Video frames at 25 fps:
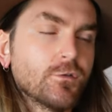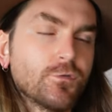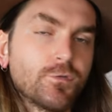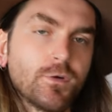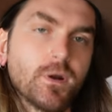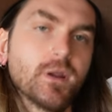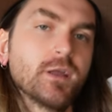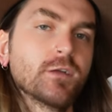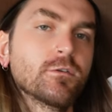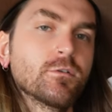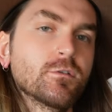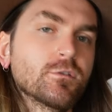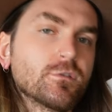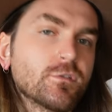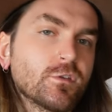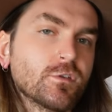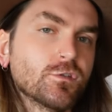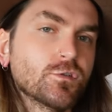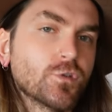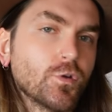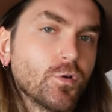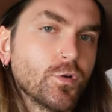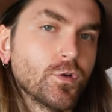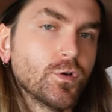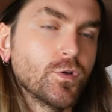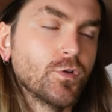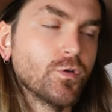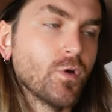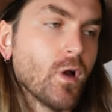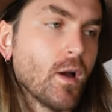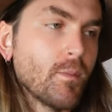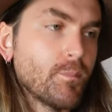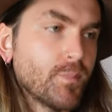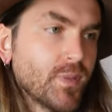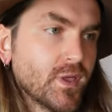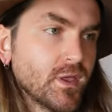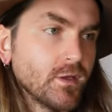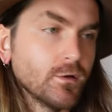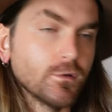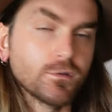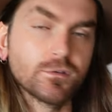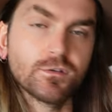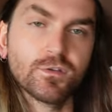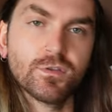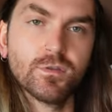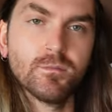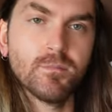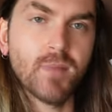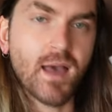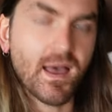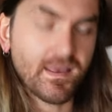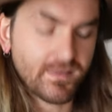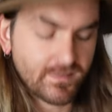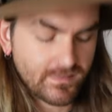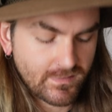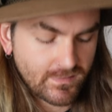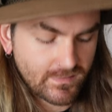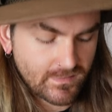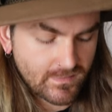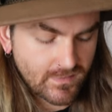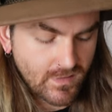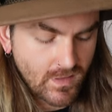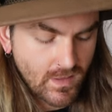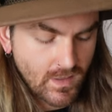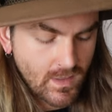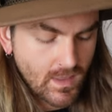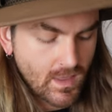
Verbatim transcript: fragrance that's going to appeal to the masses,